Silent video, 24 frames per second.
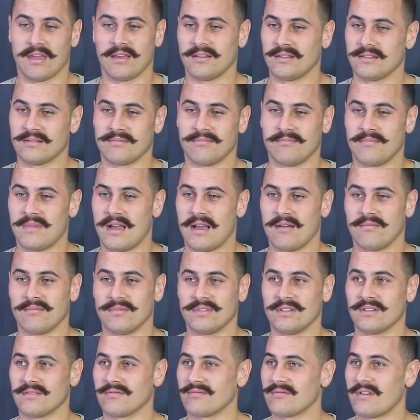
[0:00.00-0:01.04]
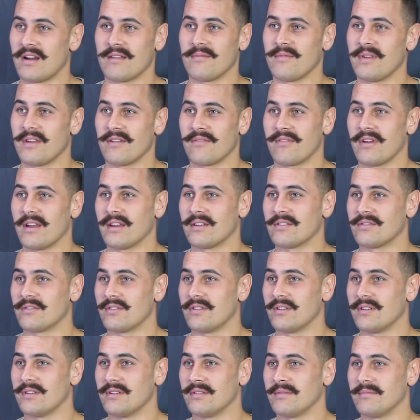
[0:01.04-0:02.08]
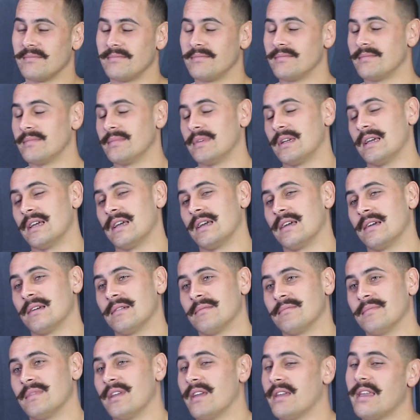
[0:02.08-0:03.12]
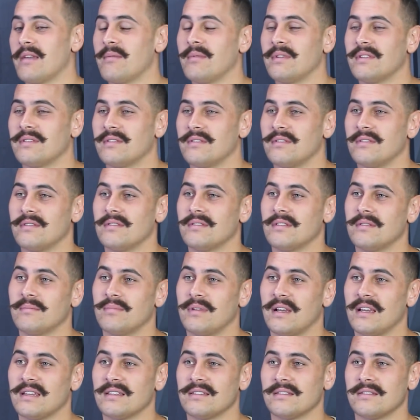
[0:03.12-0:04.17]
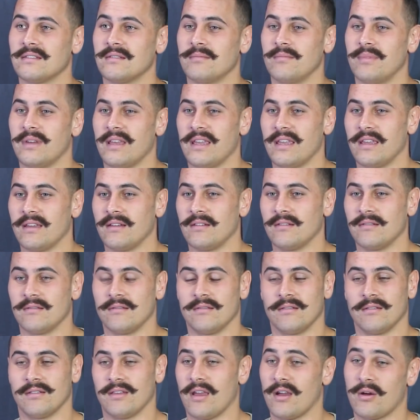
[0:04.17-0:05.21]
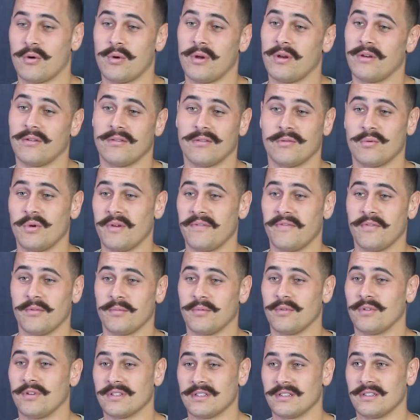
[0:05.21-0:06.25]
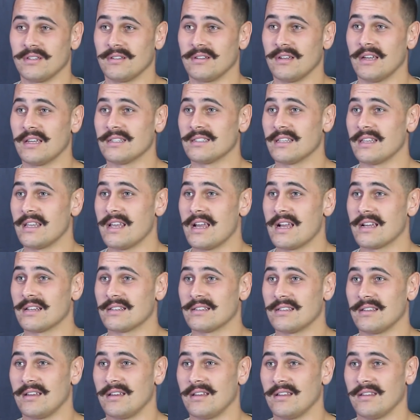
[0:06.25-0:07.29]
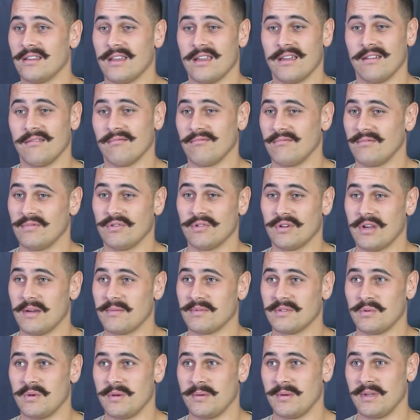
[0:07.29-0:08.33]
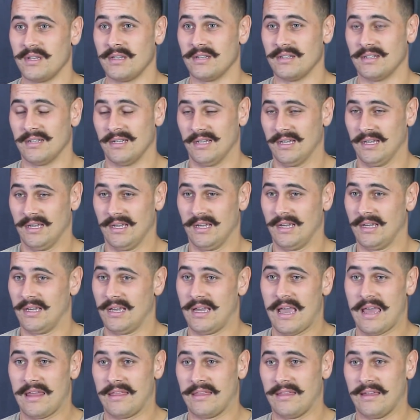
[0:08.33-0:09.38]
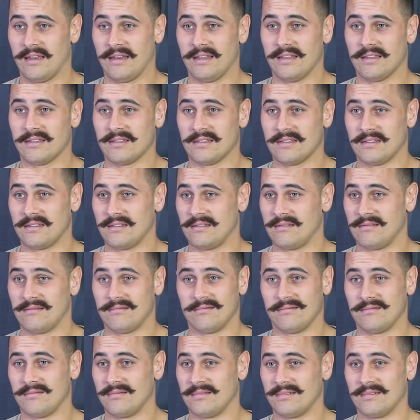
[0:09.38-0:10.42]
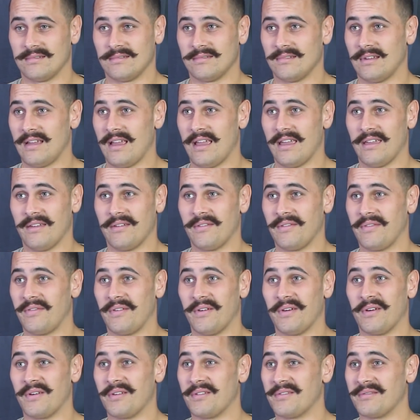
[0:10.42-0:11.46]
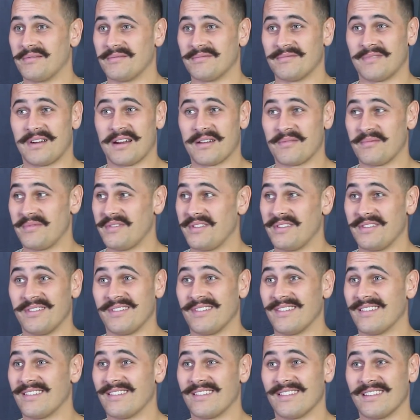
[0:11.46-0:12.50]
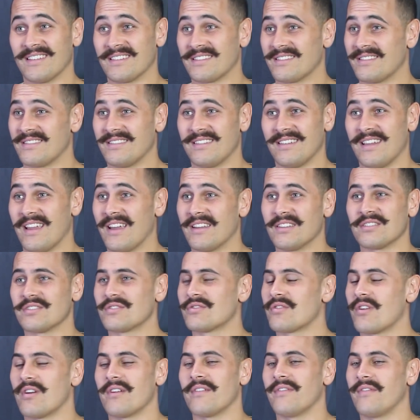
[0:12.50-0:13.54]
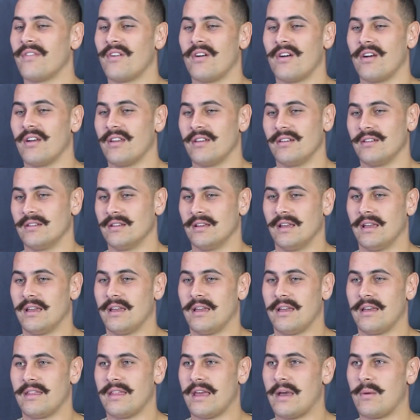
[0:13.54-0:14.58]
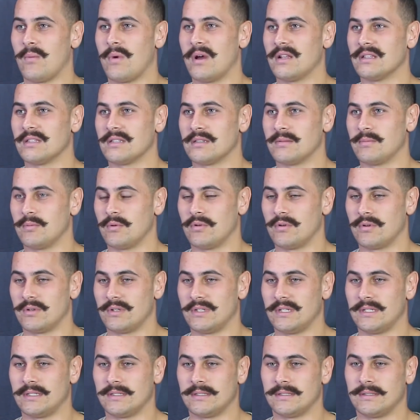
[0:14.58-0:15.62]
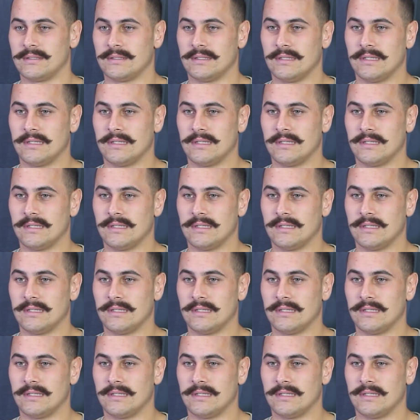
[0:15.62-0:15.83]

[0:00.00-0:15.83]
just mum just running me around trying to get me to places to be, and quit football as a youngster. Took up swimming, athletics, AFL, rugby union, just everything. Just trying to find that one sport, and